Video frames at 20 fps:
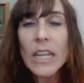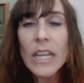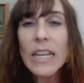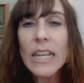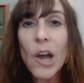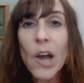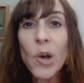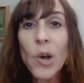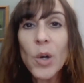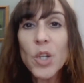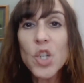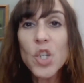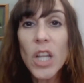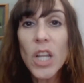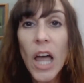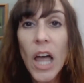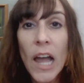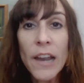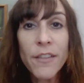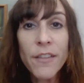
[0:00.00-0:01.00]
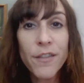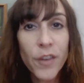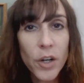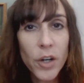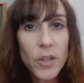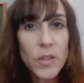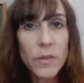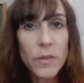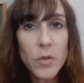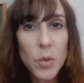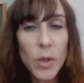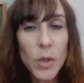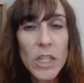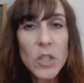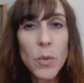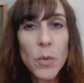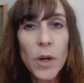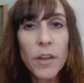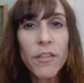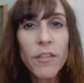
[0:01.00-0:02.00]
Now, July 1st of
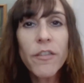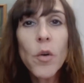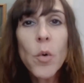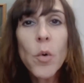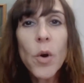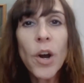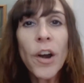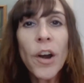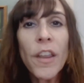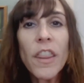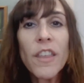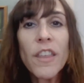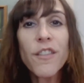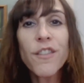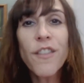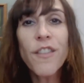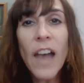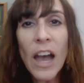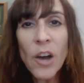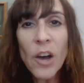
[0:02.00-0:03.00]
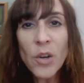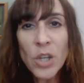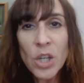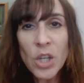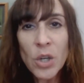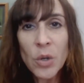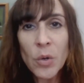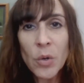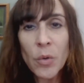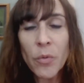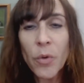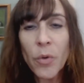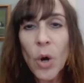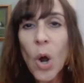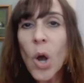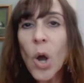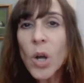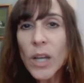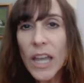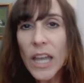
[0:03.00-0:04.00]
2024, the value for
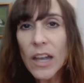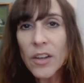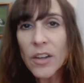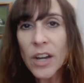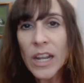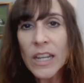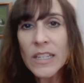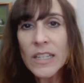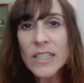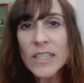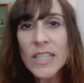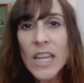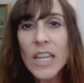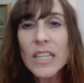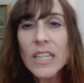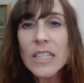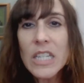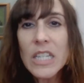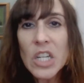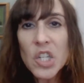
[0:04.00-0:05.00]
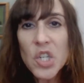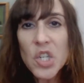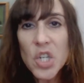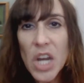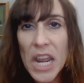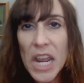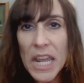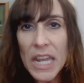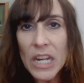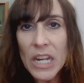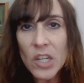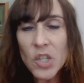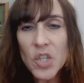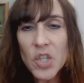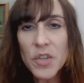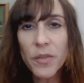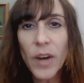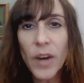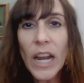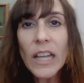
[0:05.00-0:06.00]
all counties did
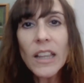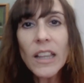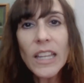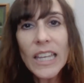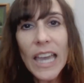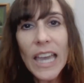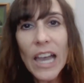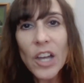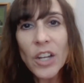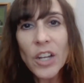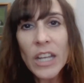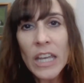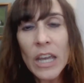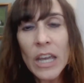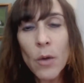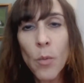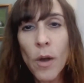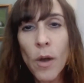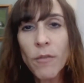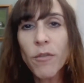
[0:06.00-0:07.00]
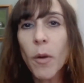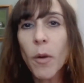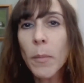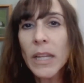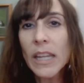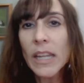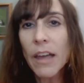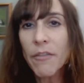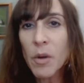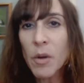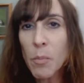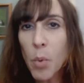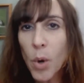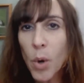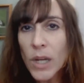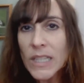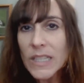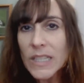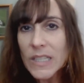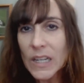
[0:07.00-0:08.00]
change. Franklin County, it went from
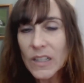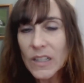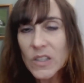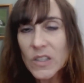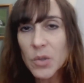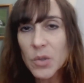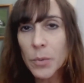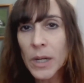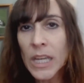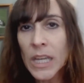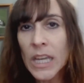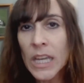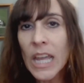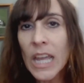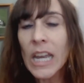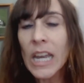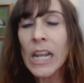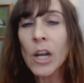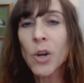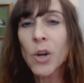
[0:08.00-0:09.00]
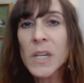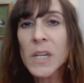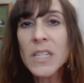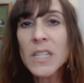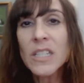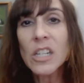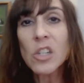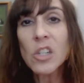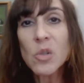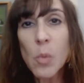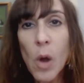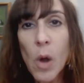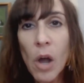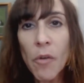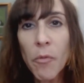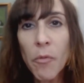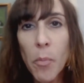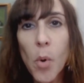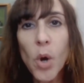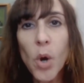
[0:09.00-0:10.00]
11.63, it increased to
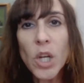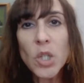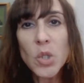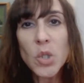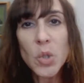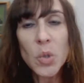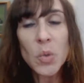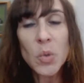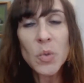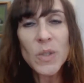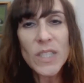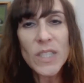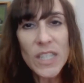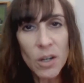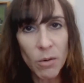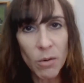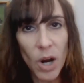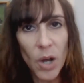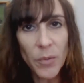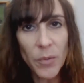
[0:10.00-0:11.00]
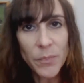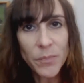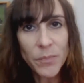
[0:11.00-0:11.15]
12.20.